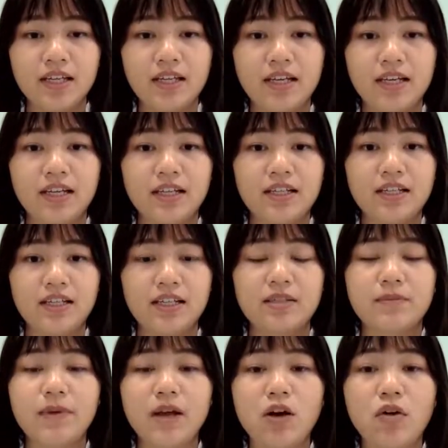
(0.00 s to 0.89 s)
And
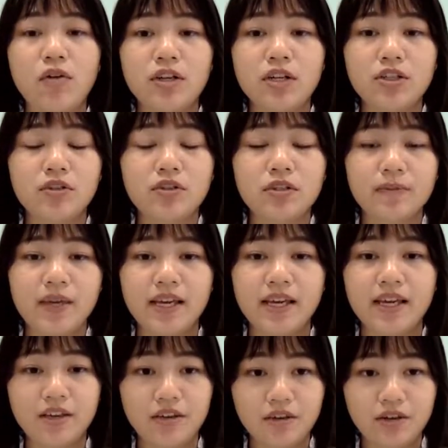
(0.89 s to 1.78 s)
it's my honor to speak
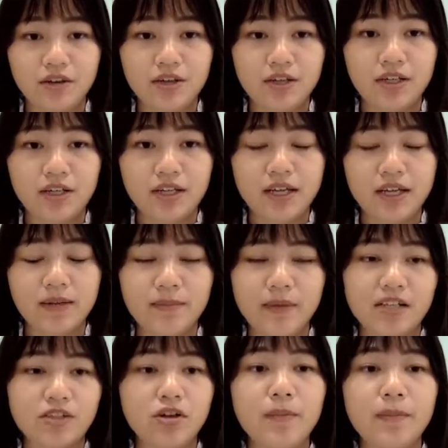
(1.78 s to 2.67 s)
here. And
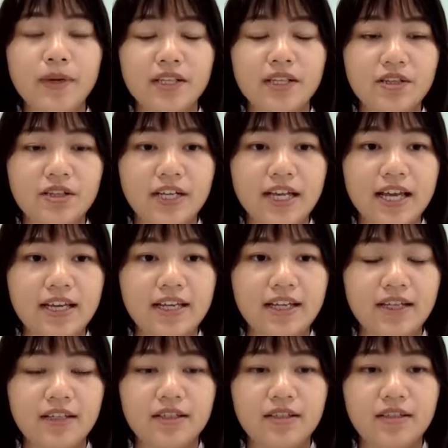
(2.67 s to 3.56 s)
my topic today
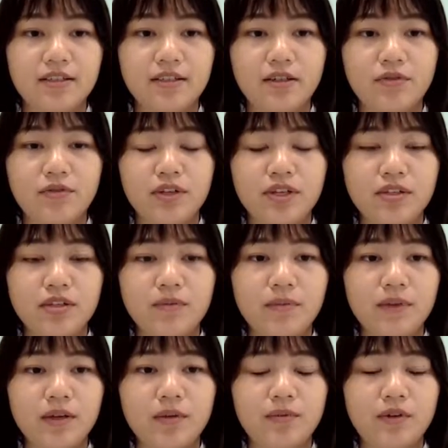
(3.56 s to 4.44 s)
is a
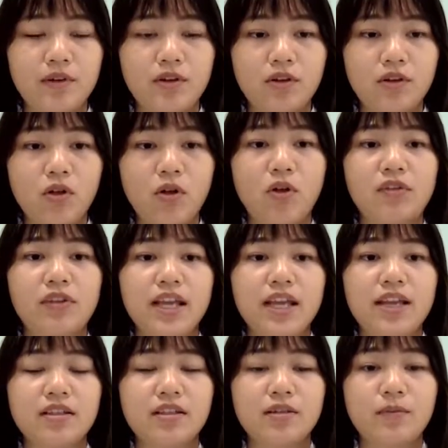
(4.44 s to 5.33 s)
recent paper called
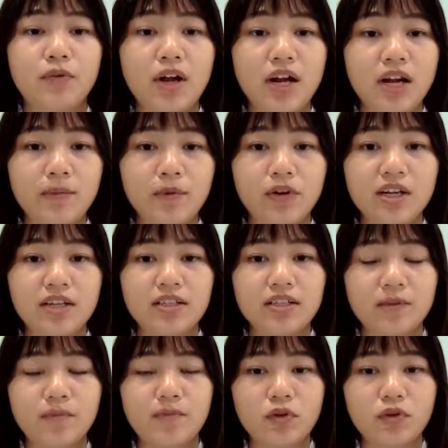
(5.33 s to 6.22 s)
An Interpretable and
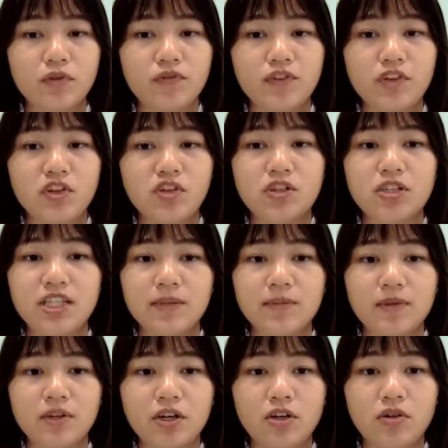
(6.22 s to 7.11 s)
Simplification
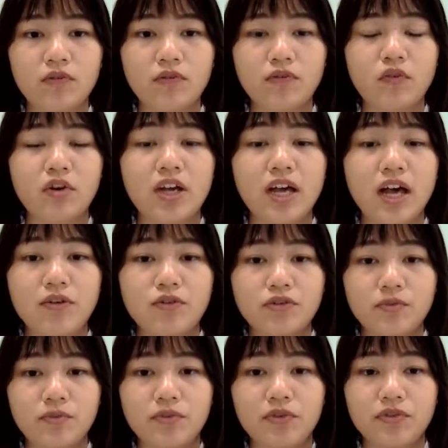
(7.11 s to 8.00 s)
Deep Kernel for
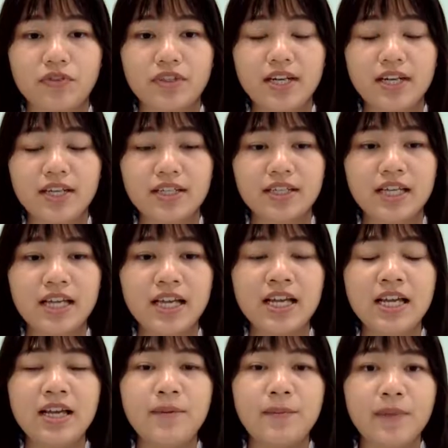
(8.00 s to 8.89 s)
Gaussian Process.
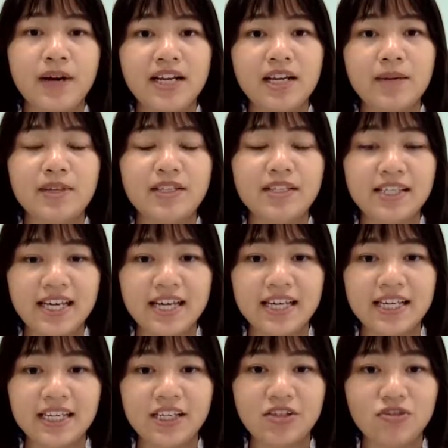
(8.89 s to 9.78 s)
My name is
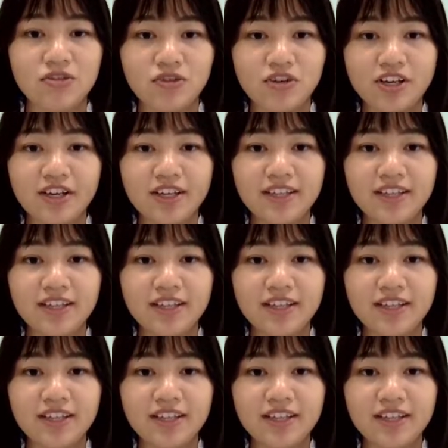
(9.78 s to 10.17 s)
Yijue.